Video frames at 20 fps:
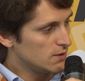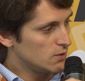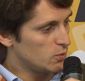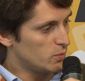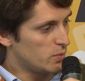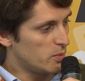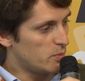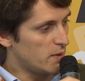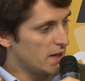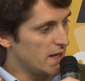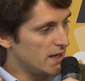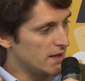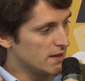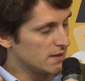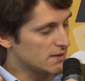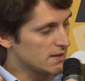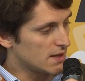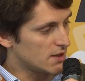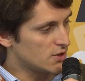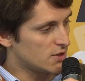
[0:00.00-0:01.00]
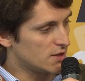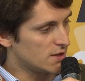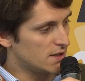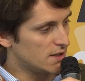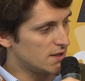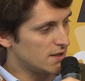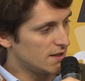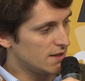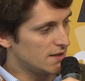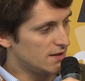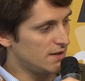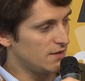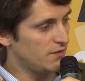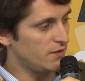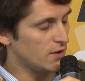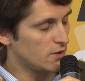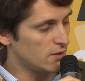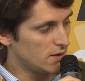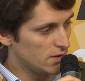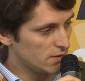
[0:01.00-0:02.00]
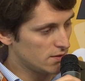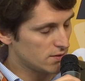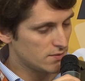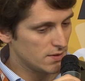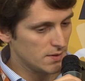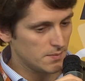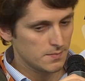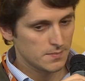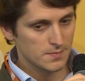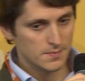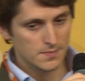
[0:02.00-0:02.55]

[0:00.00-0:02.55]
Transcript: to be playing in such a difficult industry?